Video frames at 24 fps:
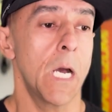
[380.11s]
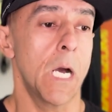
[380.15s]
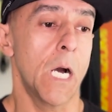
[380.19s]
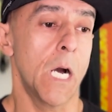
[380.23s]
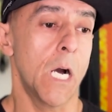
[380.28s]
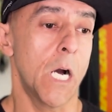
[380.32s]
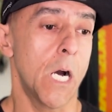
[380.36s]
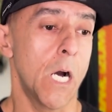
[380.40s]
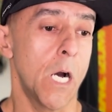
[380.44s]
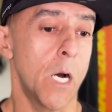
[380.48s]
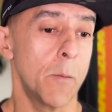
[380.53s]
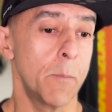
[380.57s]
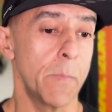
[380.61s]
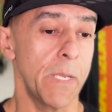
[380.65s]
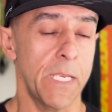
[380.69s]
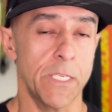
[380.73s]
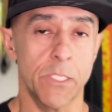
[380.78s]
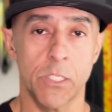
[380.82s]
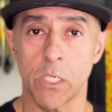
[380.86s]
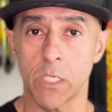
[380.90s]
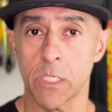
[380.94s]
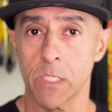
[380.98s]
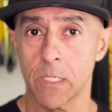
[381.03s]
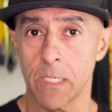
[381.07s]

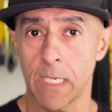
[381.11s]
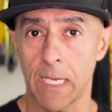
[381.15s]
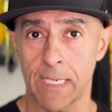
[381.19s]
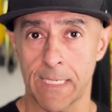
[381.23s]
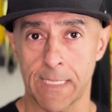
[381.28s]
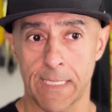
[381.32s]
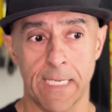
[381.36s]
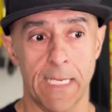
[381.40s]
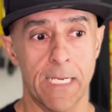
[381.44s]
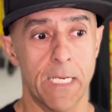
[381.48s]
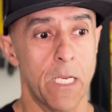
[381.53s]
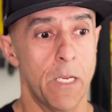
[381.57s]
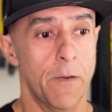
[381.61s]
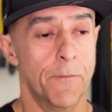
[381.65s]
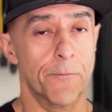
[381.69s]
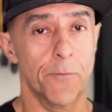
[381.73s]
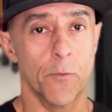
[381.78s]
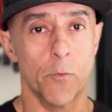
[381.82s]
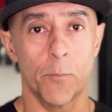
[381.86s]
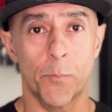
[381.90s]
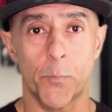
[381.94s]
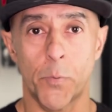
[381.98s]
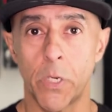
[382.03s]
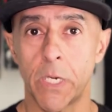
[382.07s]
and just like I said,
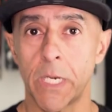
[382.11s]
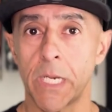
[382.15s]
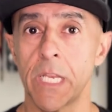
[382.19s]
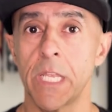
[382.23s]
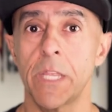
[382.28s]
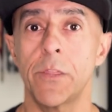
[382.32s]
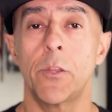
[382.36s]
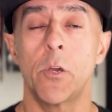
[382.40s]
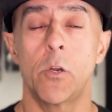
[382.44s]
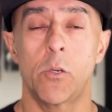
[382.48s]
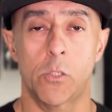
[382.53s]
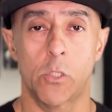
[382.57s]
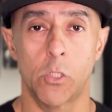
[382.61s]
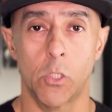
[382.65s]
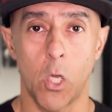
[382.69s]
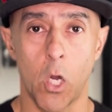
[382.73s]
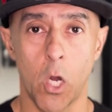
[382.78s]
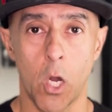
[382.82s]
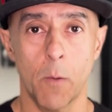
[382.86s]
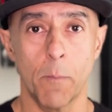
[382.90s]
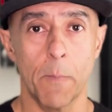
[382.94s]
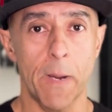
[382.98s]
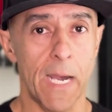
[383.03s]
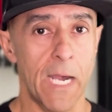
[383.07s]
for putting in those
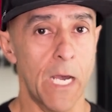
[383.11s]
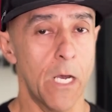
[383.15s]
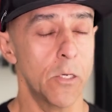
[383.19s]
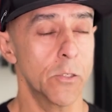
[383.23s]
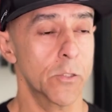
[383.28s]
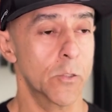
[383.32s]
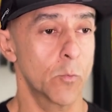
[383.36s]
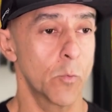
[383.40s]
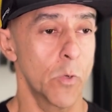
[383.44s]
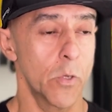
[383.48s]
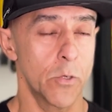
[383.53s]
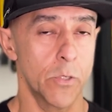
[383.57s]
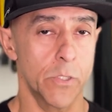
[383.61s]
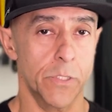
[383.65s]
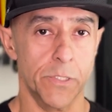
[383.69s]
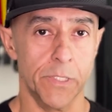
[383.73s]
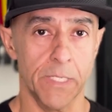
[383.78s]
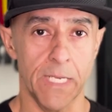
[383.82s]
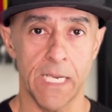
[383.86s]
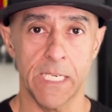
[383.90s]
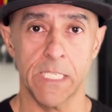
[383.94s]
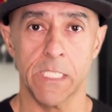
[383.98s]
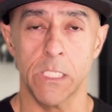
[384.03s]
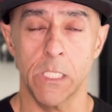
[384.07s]
long miles, whether it's
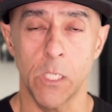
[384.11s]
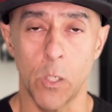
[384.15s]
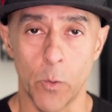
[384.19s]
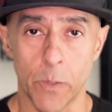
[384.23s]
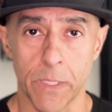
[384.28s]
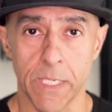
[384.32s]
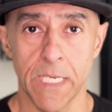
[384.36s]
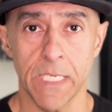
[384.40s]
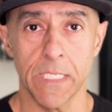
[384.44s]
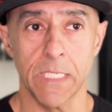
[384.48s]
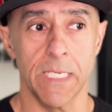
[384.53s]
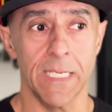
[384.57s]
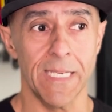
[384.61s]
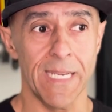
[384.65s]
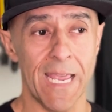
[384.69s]
nice, slow, and easy.